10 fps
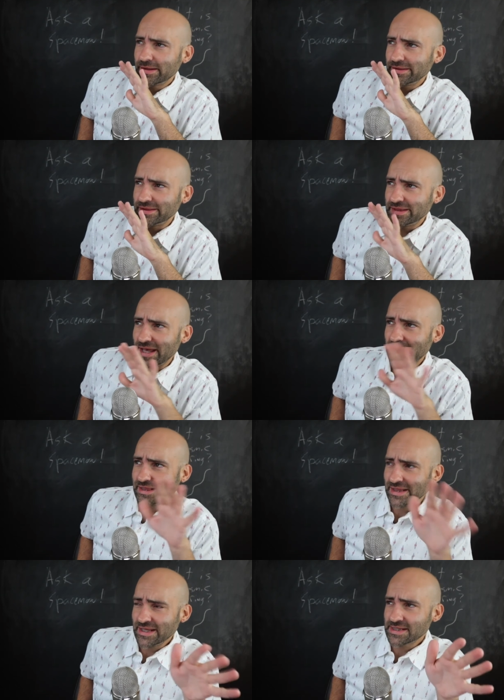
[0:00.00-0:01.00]

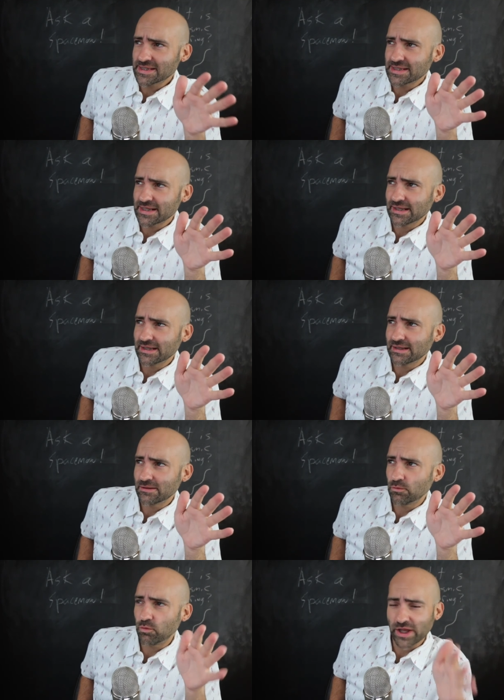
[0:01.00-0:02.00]
and this
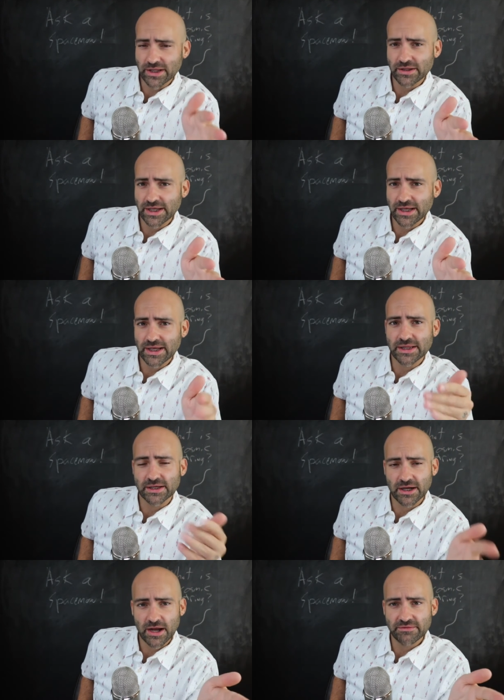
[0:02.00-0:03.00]
wiggling in
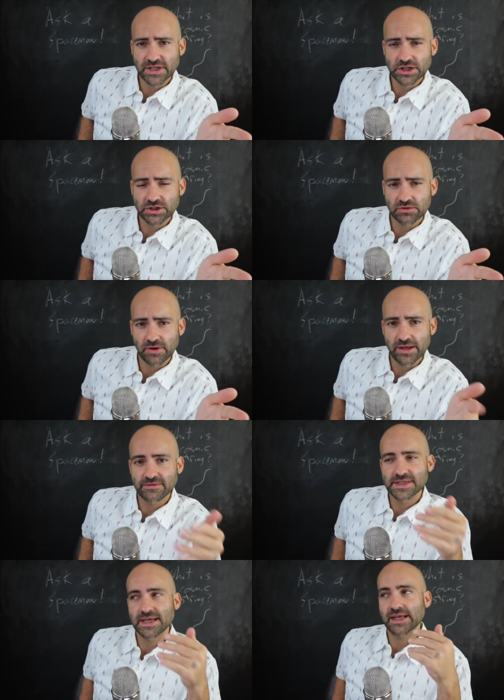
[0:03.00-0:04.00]
the gravitational
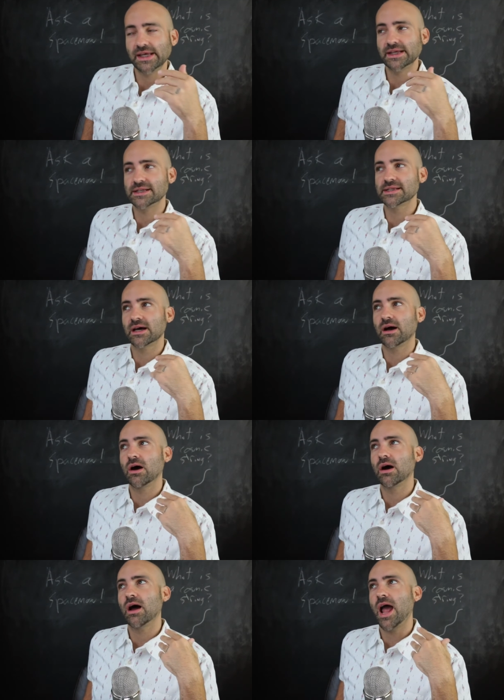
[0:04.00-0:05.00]
waves is
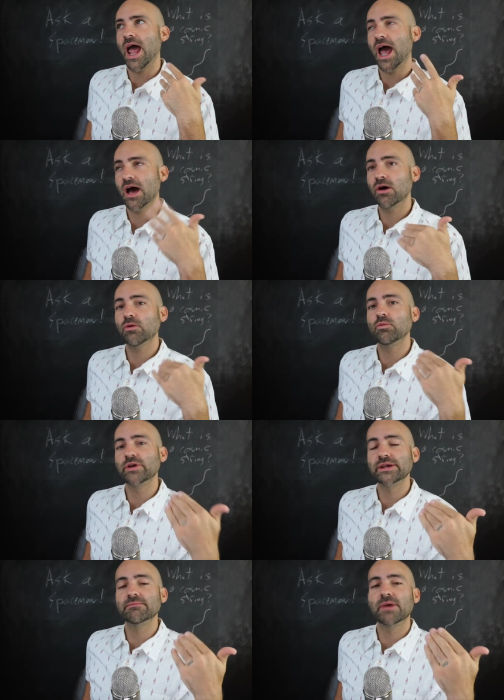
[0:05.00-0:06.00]
how
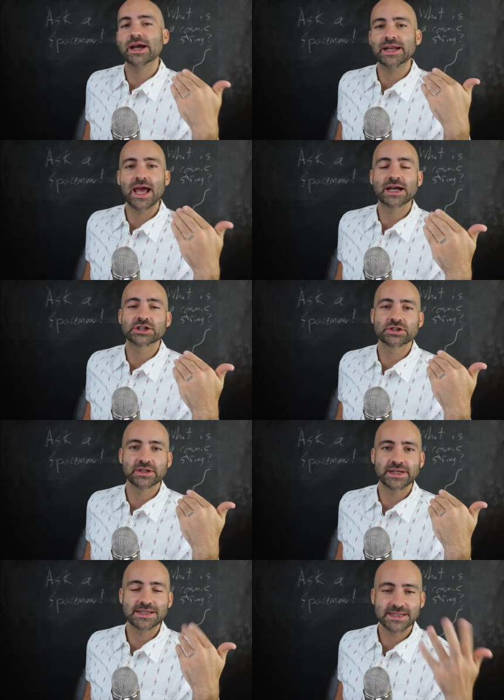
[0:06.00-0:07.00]
we might
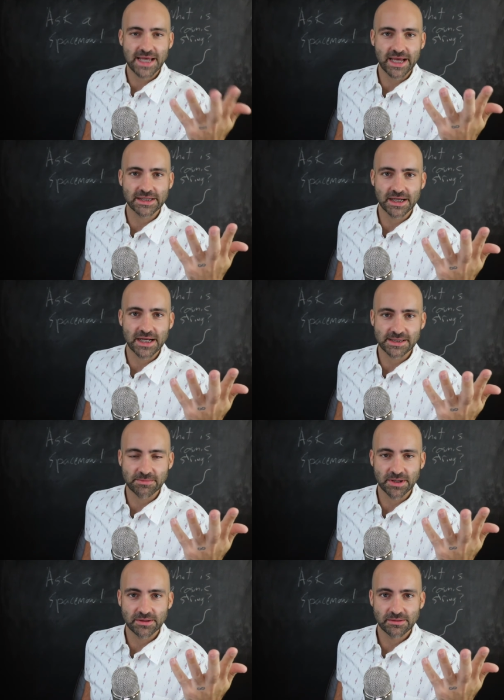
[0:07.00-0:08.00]
actually detect a
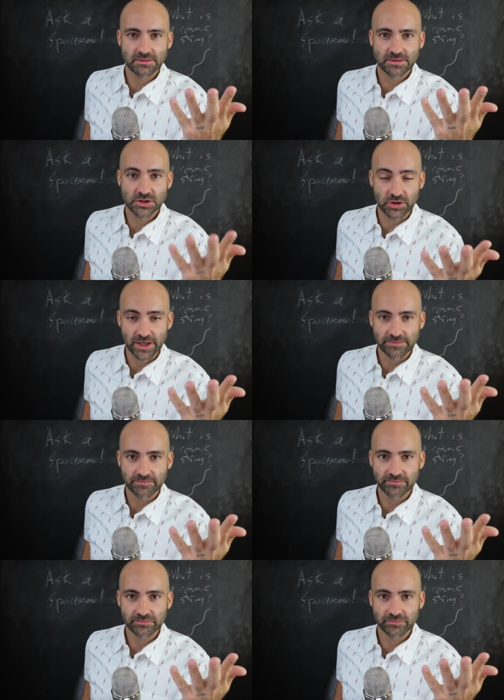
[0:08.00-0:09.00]
cosmic string.
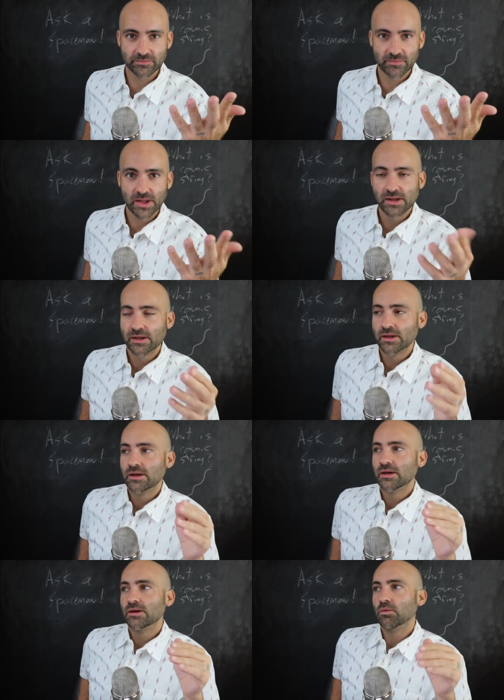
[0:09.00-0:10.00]

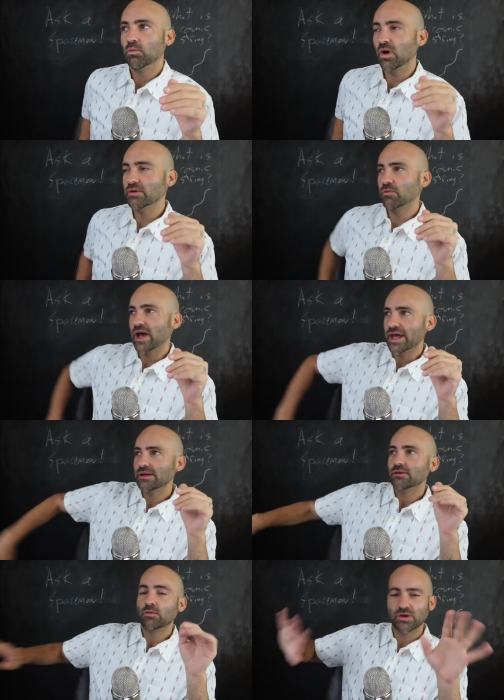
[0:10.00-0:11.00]
One
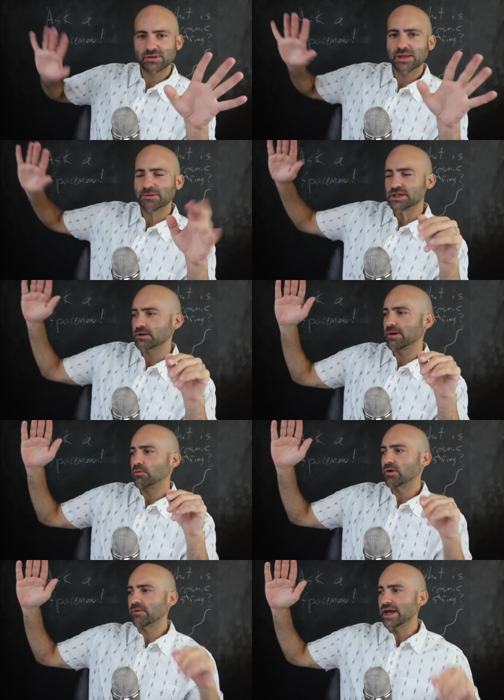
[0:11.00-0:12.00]
way, well, let me talk
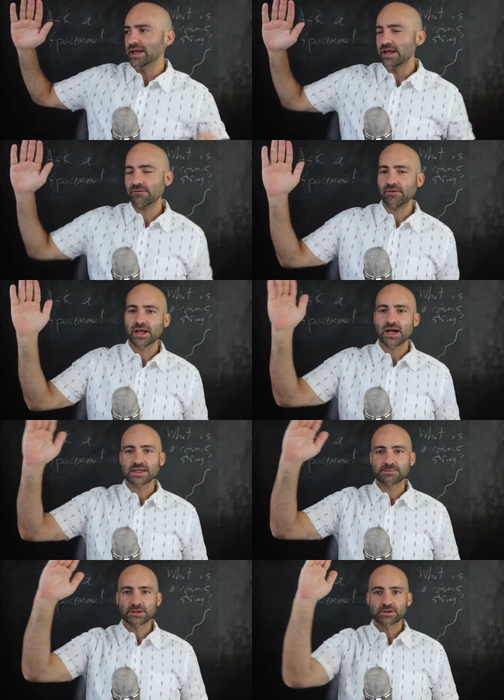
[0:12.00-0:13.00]
about one way. If a
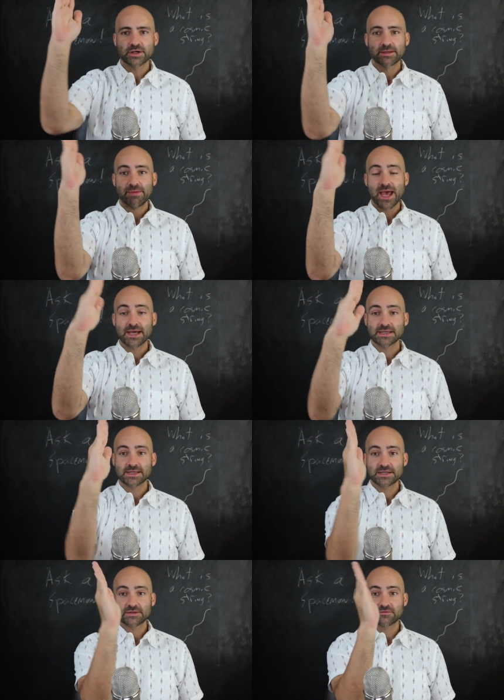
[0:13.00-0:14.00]
cosmic string
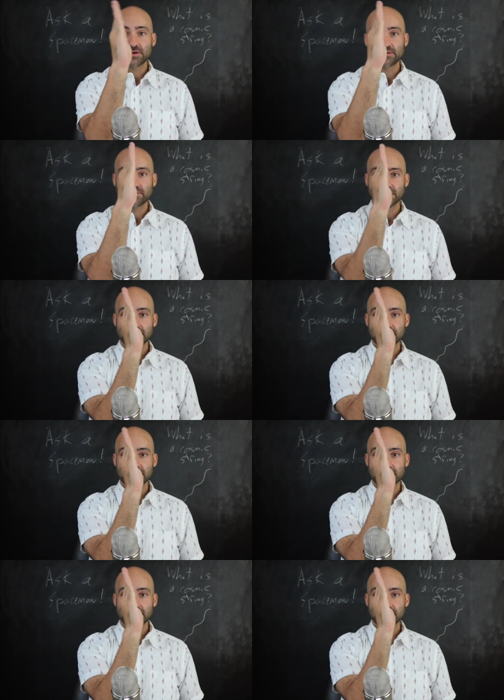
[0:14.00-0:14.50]
passes in front of a